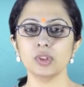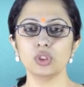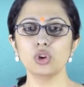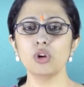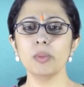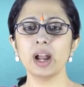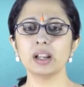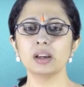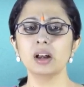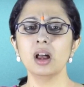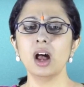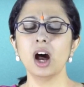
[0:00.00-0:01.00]
no matter
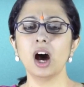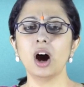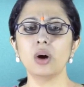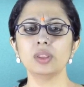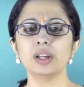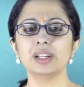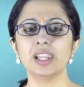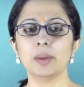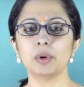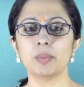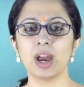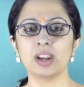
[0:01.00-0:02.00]
how the
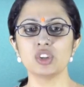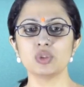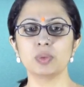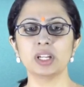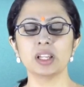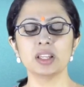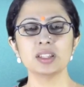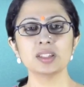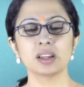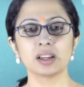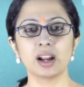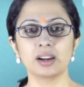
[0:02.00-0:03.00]
debt management is
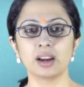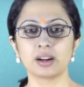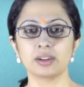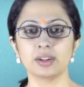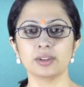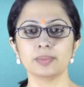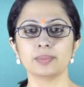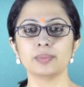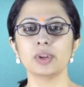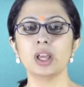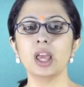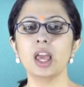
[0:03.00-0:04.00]
conducted.
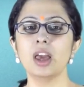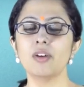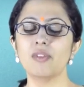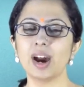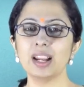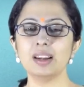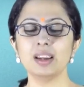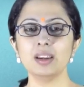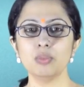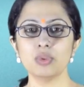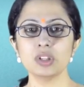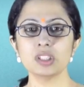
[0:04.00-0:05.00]
While in
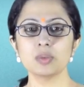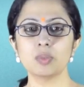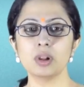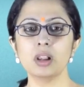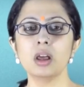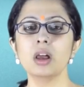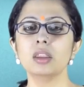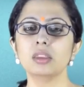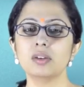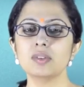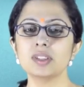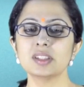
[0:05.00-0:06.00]
principle the
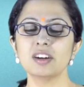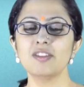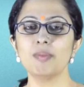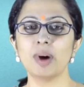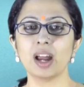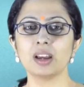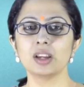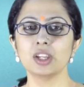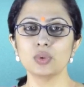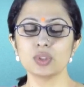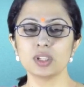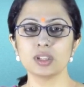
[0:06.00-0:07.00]
Reserve Bank
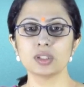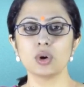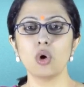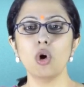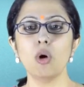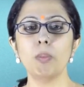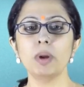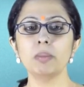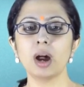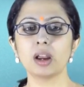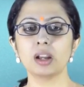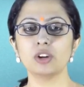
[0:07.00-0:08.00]
uses open
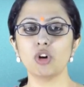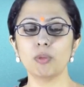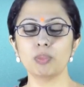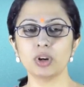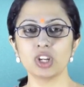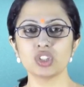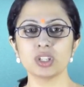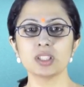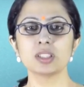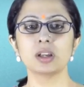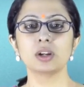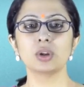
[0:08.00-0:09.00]
market operations
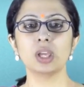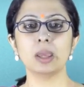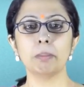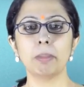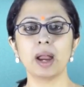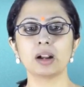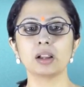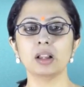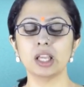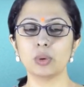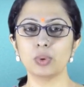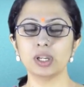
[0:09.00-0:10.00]
to impact
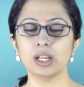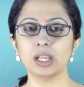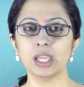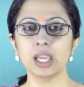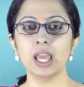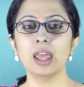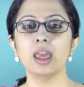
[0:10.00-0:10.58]
liquidity